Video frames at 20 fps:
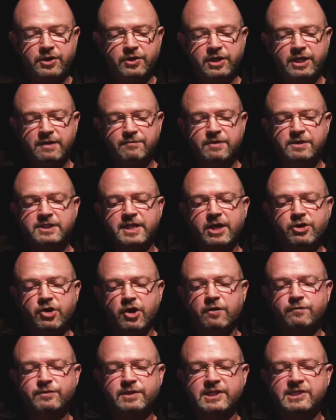And you can even
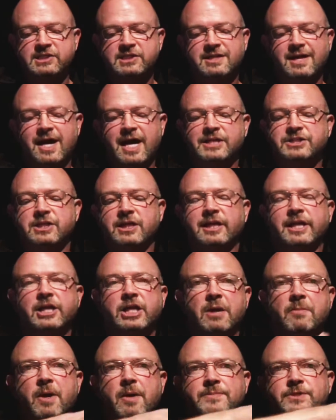take off these sides and
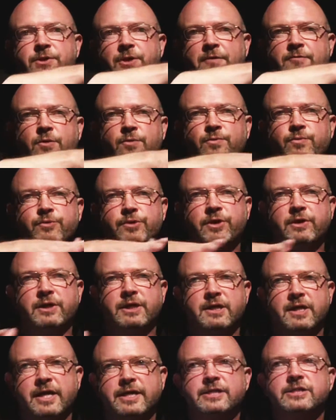link them up so you have a
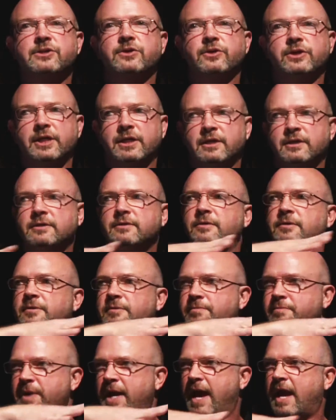really nice looking
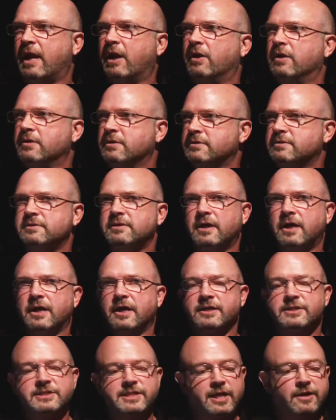panel
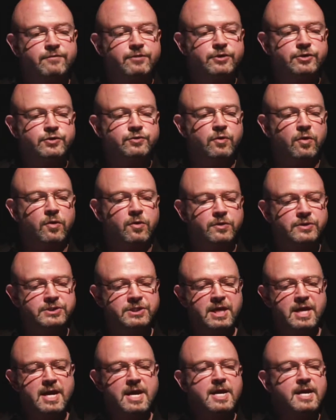set of
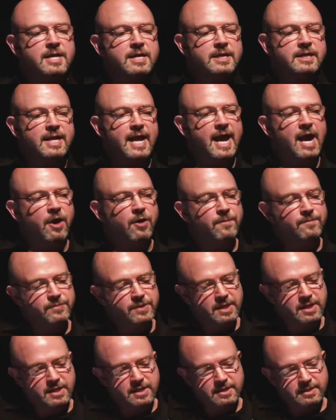controls.
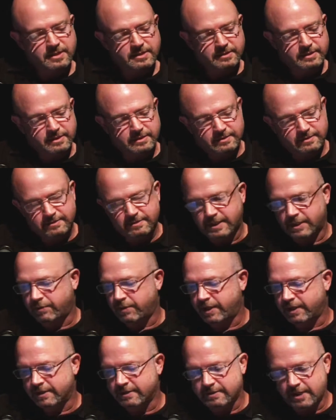Now,
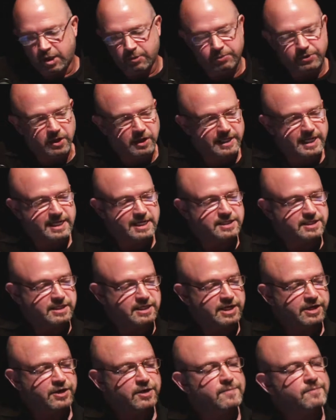I don't want to unplug
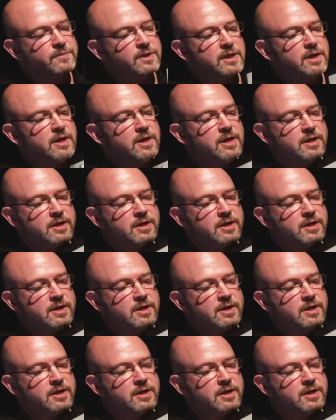anything here.